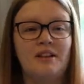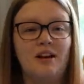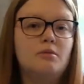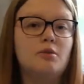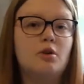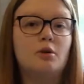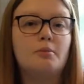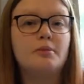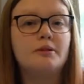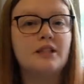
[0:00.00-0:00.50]

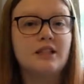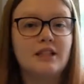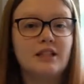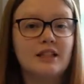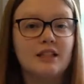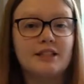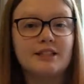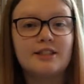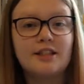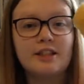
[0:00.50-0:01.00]
Not
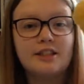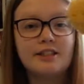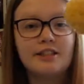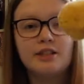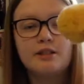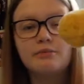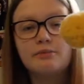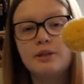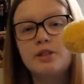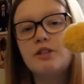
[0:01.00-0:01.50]
particularly
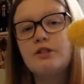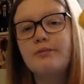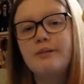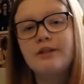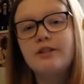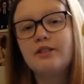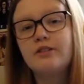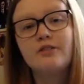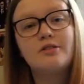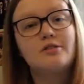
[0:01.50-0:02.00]
exciting, but
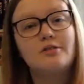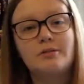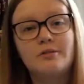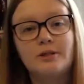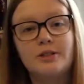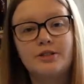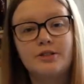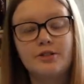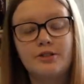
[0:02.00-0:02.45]
sponges are always